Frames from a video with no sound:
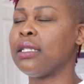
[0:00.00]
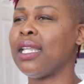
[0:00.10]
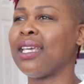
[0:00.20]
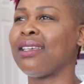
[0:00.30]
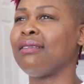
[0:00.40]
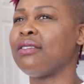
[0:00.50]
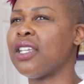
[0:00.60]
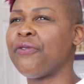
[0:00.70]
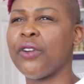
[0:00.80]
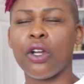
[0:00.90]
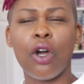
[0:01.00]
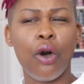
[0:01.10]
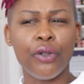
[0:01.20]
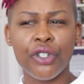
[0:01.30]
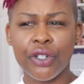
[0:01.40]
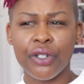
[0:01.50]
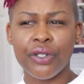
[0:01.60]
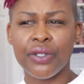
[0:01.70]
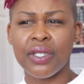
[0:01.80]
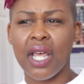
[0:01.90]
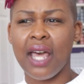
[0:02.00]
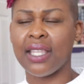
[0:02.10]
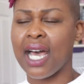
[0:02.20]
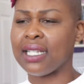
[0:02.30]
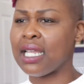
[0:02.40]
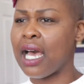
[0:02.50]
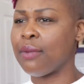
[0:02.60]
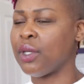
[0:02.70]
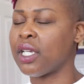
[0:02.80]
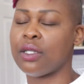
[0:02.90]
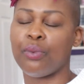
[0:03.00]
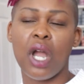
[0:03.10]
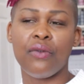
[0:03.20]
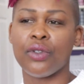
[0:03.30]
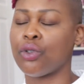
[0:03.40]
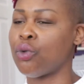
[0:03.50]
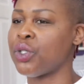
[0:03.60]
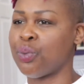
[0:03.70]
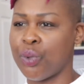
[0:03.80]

like different cultures at that time, because the private school was